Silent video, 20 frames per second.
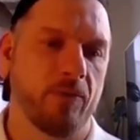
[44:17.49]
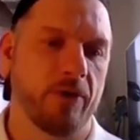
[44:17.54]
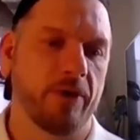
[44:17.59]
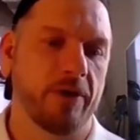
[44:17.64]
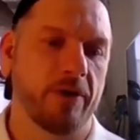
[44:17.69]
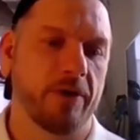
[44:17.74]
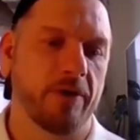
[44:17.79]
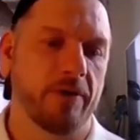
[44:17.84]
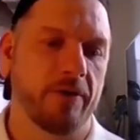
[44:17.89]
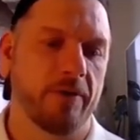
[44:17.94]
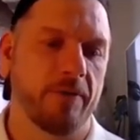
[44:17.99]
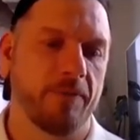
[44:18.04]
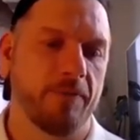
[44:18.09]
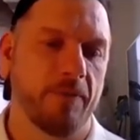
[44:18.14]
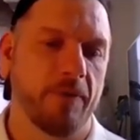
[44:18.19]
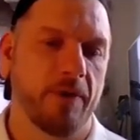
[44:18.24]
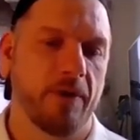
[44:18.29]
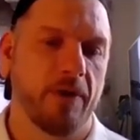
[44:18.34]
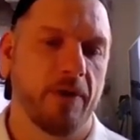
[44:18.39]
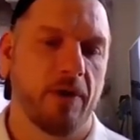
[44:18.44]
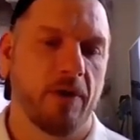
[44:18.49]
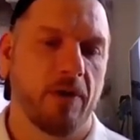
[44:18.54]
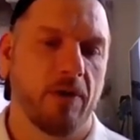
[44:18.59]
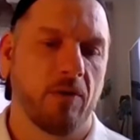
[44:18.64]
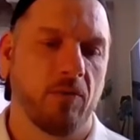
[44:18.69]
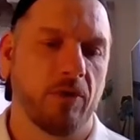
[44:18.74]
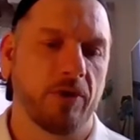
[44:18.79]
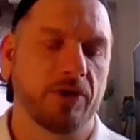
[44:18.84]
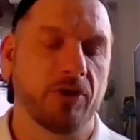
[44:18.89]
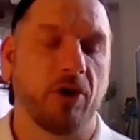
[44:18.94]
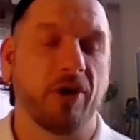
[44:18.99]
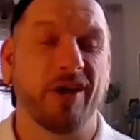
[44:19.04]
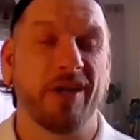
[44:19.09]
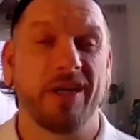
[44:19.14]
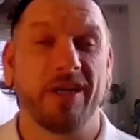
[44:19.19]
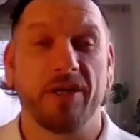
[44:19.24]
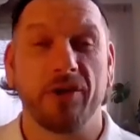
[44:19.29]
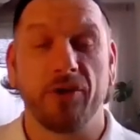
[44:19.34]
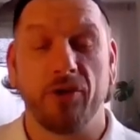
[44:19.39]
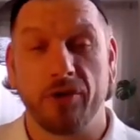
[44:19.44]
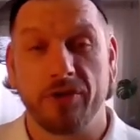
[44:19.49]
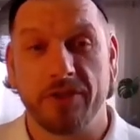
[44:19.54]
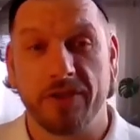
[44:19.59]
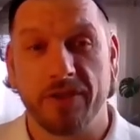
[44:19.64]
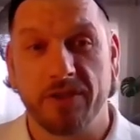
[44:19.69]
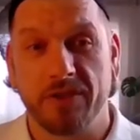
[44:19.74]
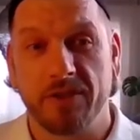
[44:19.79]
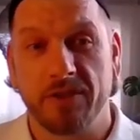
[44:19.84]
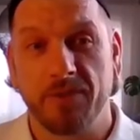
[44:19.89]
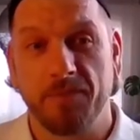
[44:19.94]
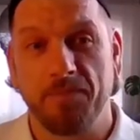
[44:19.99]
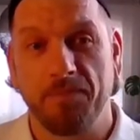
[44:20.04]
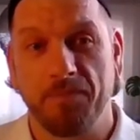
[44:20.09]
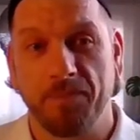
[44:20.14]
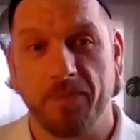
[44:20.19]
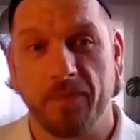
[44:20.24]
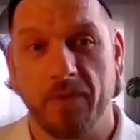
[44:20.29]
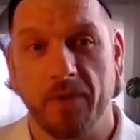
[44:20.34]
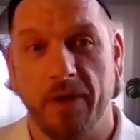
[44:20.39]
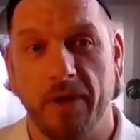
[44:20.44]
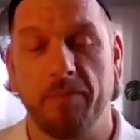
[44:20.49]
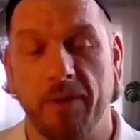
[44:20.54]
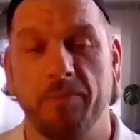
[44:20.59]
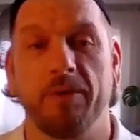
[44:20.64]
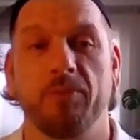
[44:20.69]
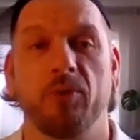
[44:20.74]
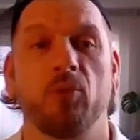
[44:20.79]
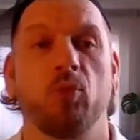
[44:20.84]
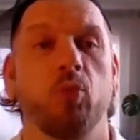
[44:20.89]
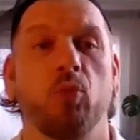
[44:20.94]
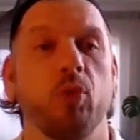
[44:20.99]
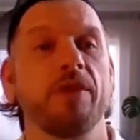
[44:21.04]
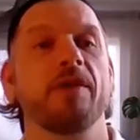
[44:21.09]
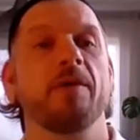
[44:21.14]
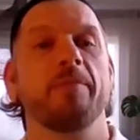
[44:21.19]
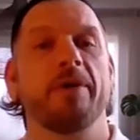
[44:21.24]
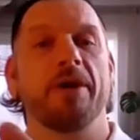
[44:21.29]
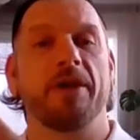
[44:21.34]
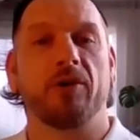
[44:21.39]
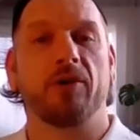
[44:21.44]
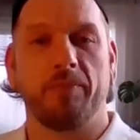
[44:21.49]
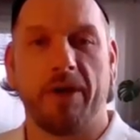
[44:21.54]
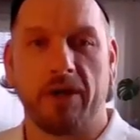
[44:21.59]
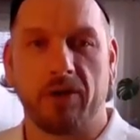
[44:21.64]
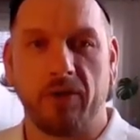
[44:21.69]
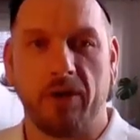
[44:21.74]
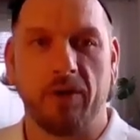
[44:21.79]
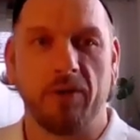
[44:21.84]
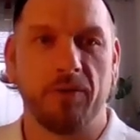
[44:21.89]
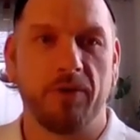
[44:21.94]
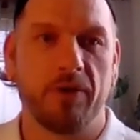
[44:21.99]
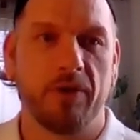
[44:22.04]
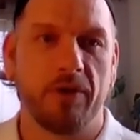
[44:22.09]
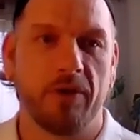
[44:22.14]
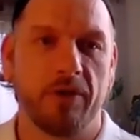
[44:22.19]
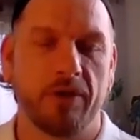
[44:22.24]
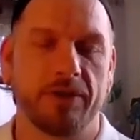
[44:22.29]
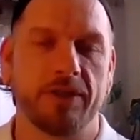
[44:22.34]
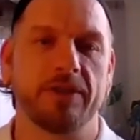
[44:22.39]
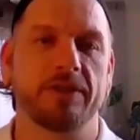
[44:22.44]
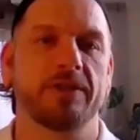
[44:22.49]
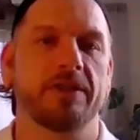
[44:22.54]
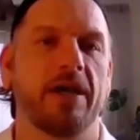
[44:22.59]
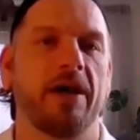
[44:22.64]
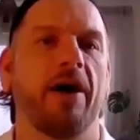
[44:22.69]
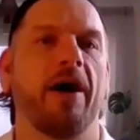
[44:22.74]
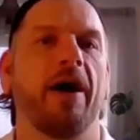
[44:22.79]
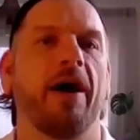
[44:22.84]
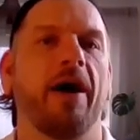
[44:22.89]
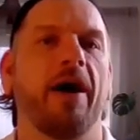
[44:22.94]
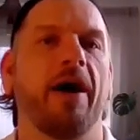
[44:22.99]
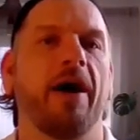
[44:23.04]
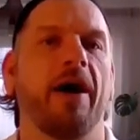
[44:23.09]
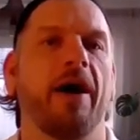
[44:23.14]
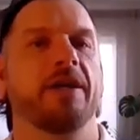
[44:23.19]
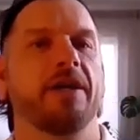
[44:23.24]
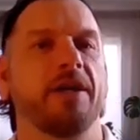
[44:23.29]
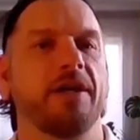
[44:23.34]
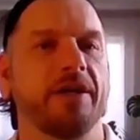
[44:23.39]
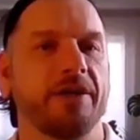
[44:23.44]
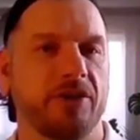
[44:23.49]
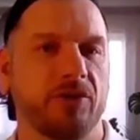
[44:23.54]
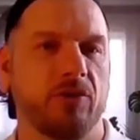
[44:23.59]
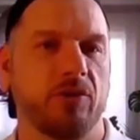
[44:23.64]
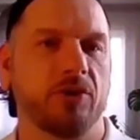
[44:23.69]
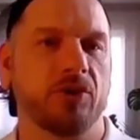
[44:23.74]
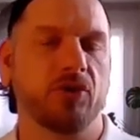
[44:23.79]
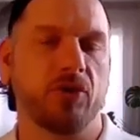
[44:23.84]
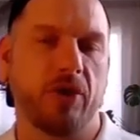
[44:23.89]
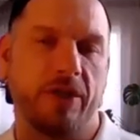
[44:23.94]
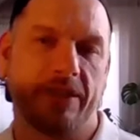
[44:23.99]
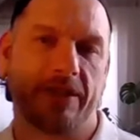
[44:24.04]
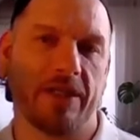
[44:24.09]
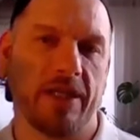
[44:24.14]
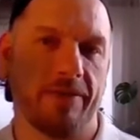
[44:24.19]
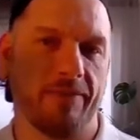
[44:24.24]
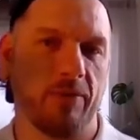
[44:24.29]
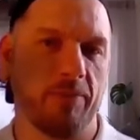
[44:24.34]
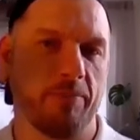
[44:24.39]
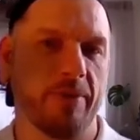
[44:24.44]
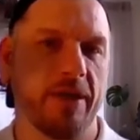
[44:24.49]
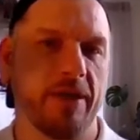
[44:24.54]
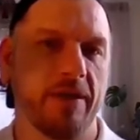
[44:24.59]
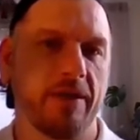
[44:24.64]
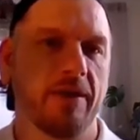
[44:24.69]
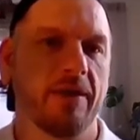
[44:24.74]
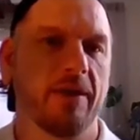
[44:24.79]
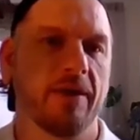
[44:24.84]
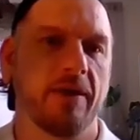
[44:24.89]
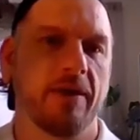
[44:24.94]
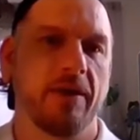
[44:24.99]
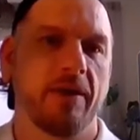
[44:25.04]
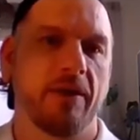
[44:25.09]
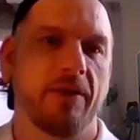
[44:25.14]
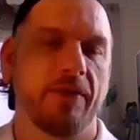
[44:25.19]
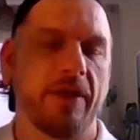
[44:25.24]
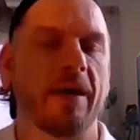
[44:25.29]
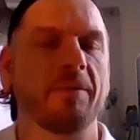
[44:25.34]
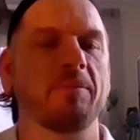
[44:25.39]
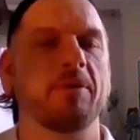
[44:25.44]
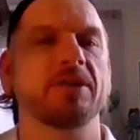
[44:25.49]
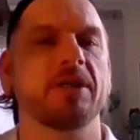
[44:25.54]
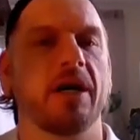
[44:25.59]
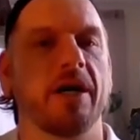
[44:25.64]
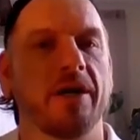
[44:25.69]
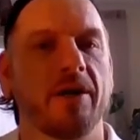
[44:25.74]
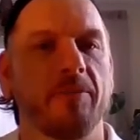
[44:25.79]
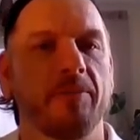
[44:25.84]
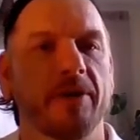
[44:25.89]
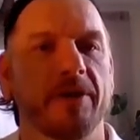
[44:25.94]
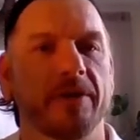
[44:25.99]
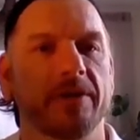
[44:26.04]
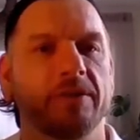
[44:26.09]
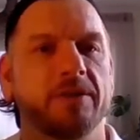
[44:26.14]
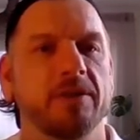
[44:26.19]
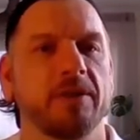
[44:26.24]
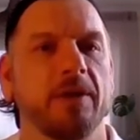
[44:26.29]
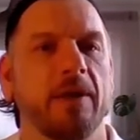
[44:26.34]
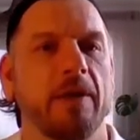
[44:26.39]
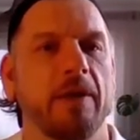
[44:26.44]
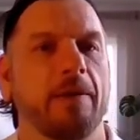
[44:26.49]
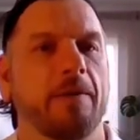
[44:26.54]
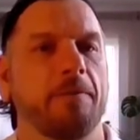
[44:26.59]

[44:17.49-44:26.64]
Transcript: we're targeting nurses and people with a medical background just to have the initial trust level be that much higher, because